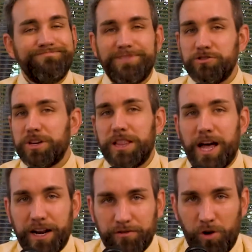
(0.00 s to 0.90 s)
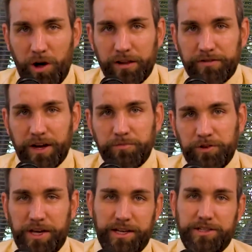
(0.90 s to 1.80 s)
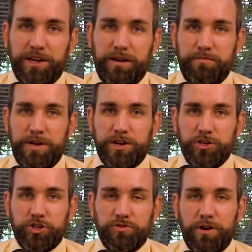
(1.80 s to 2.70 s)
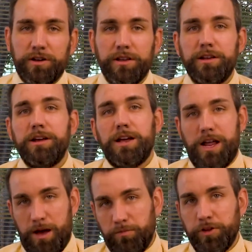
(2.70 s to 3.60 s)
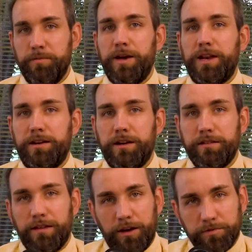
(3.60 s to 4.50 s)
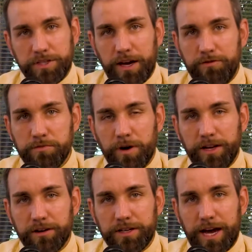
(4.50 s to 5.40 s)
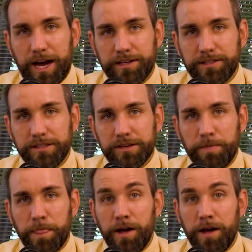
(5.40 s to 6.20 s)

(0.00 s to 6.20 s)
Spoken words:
there's a lot of qualified plans that can be constructed and implemented to help save you money on taxes.